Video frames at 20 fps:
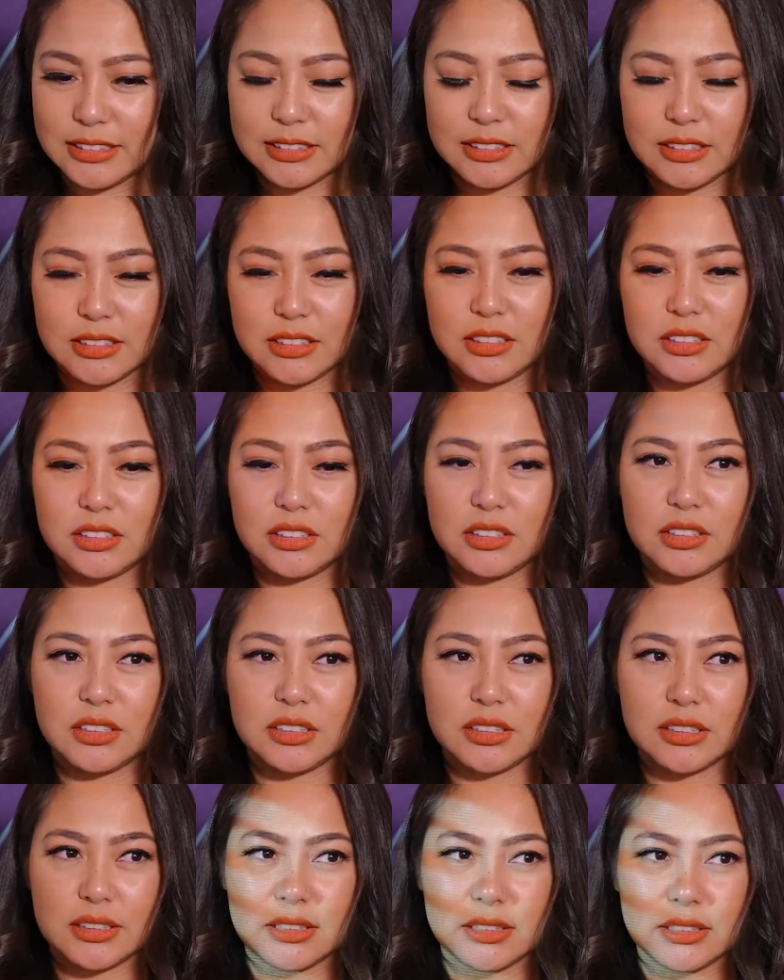
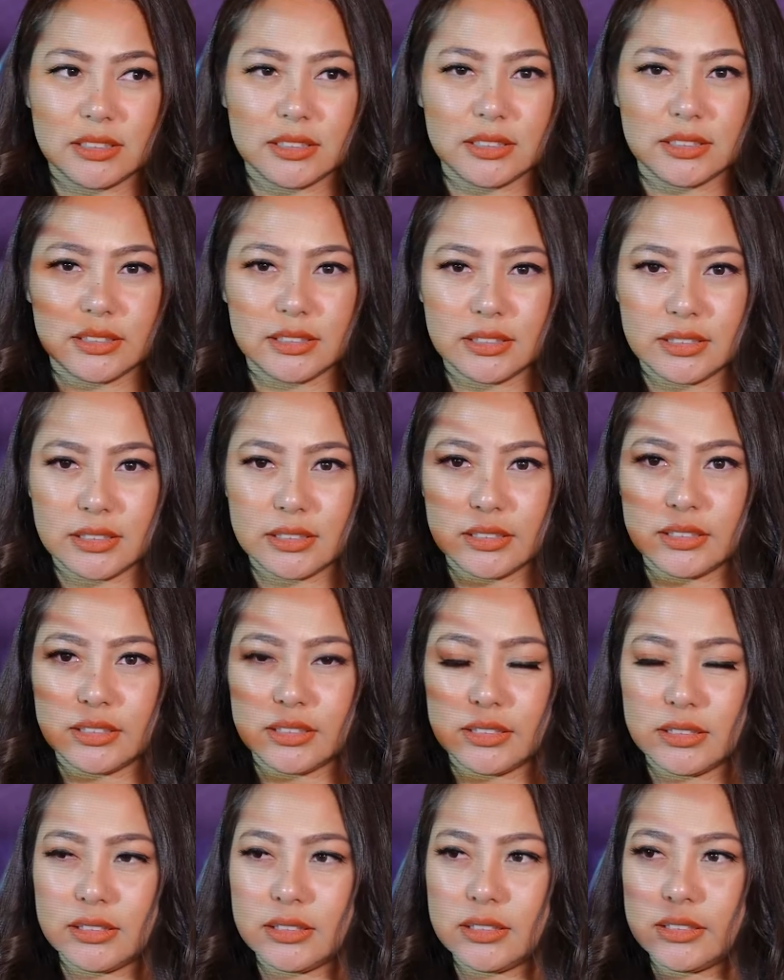
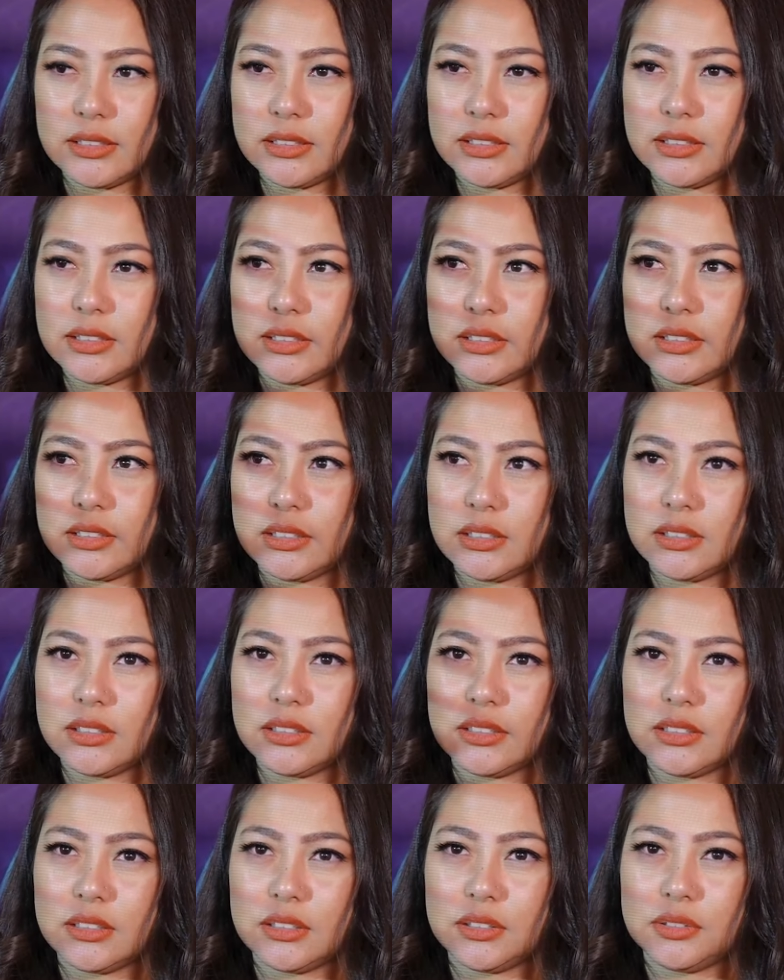
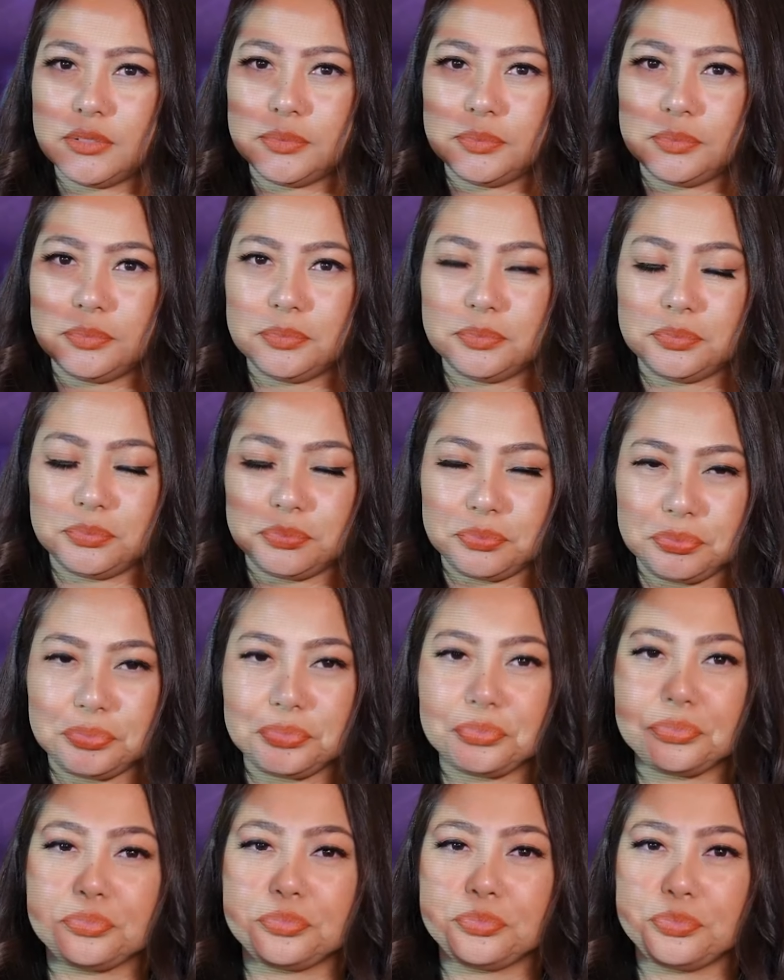
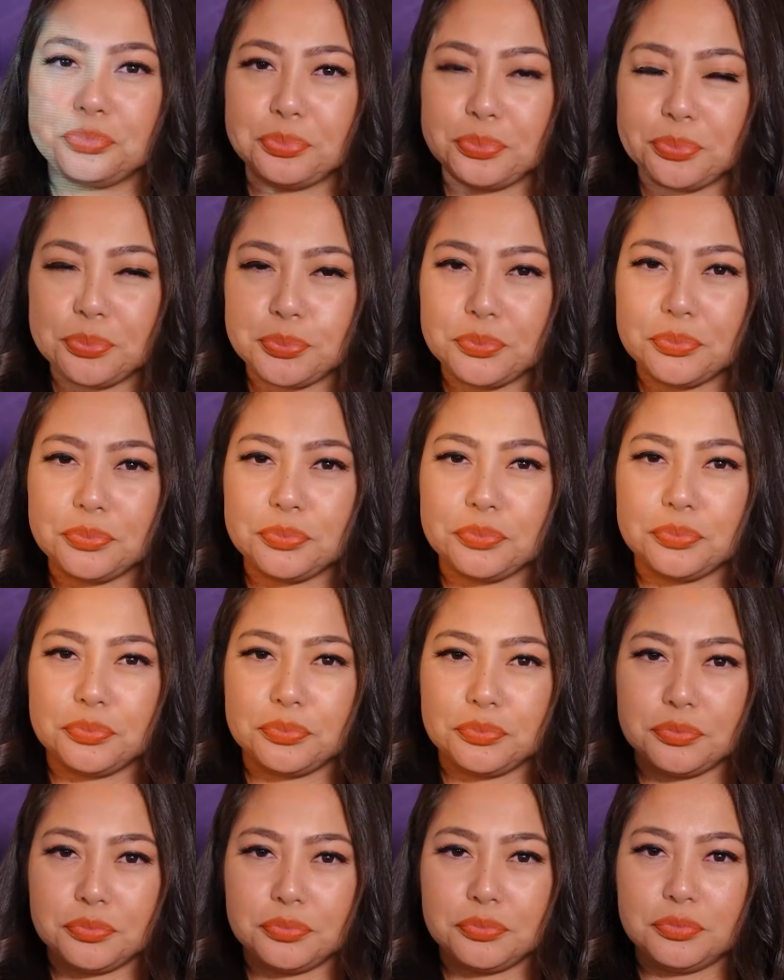
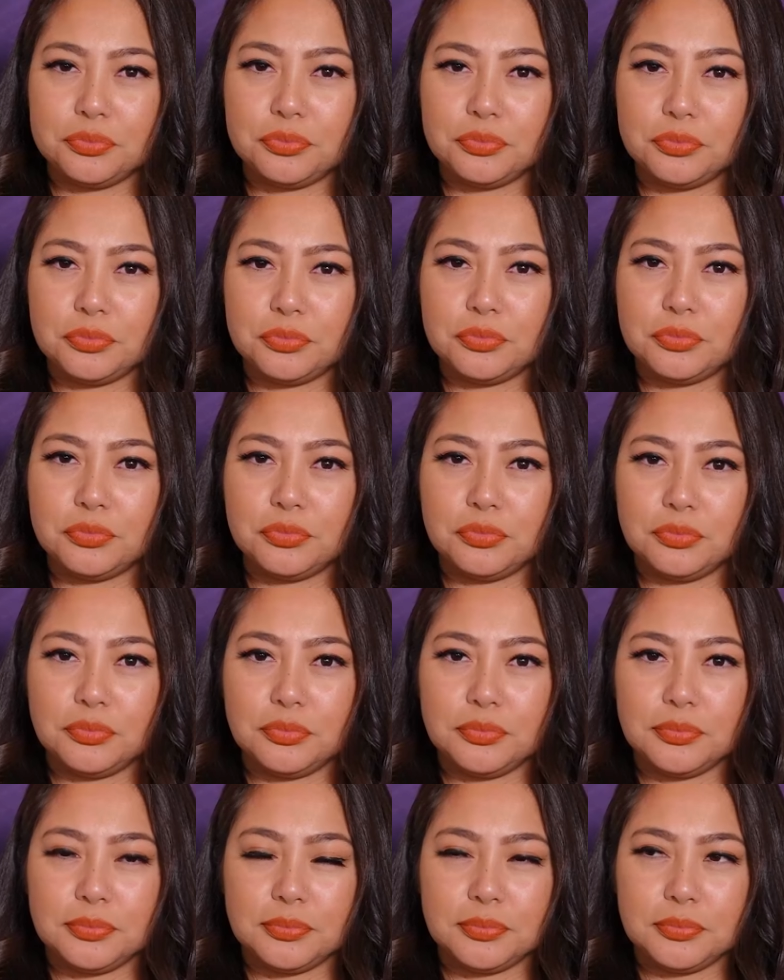
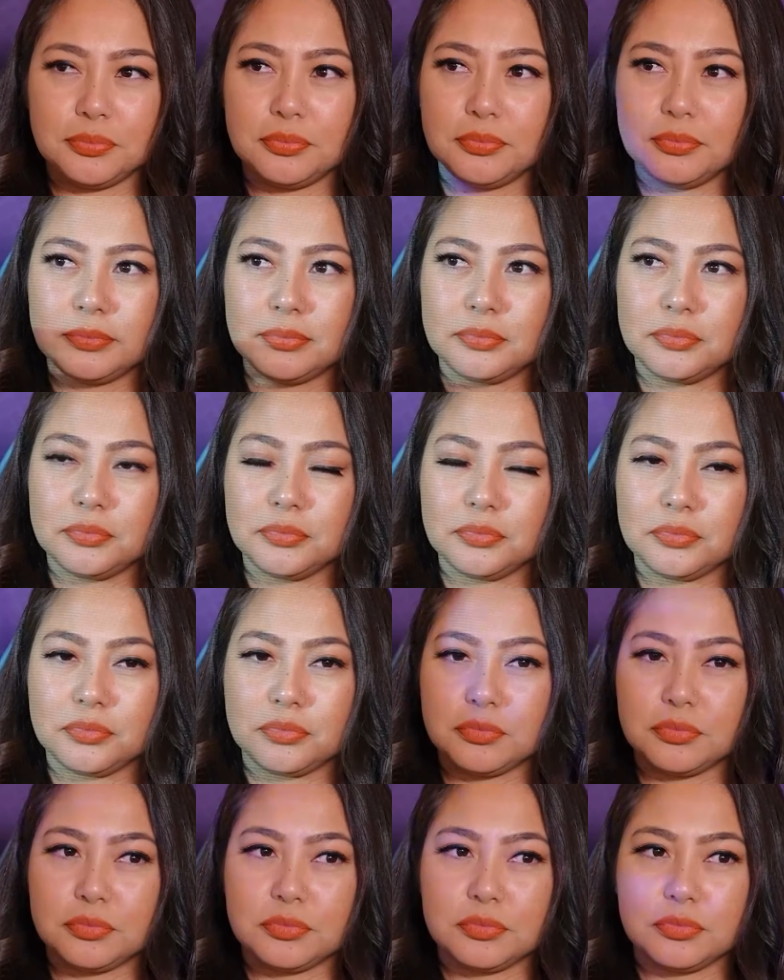
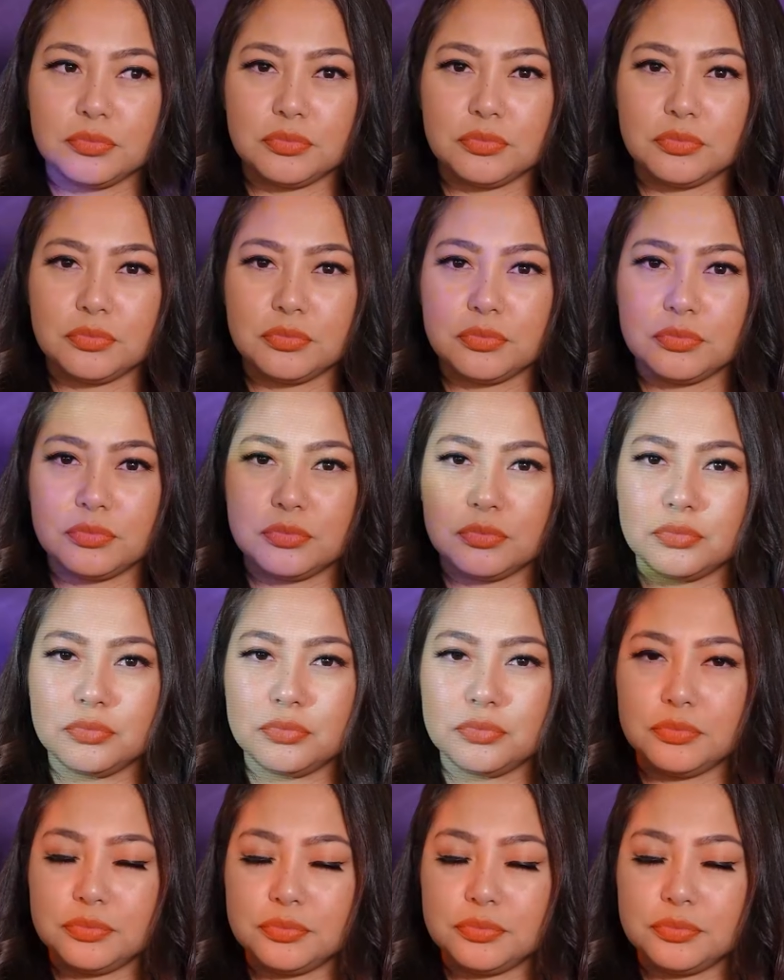The person shown says nothing.